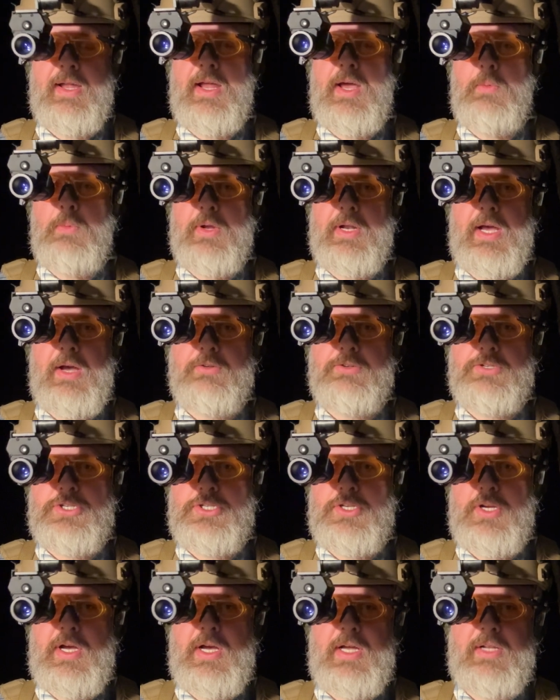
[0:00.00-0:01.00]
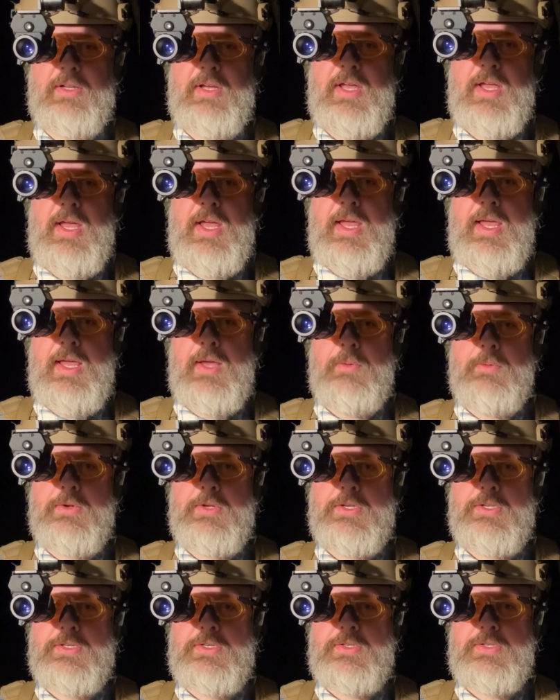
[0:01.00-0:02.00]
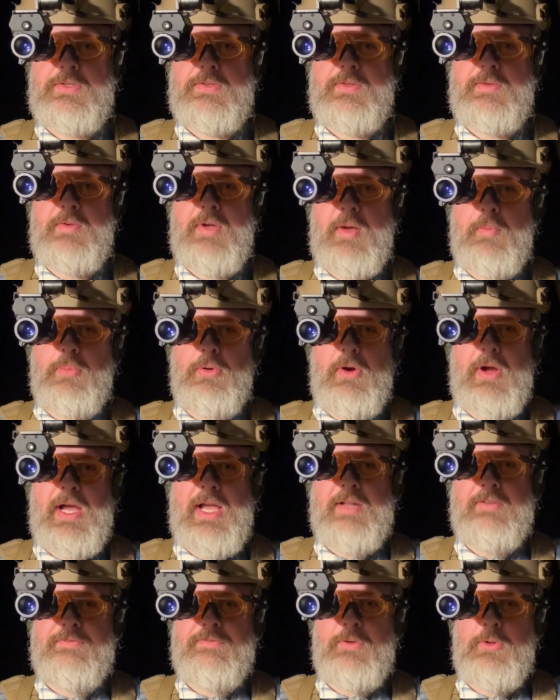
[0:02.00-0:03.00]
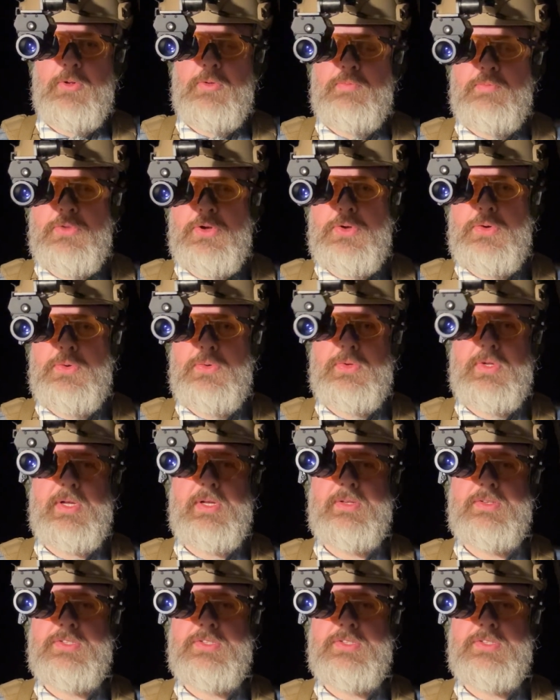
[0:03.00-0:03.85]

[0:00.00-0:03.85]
I went out and shot, it was a bright full moon,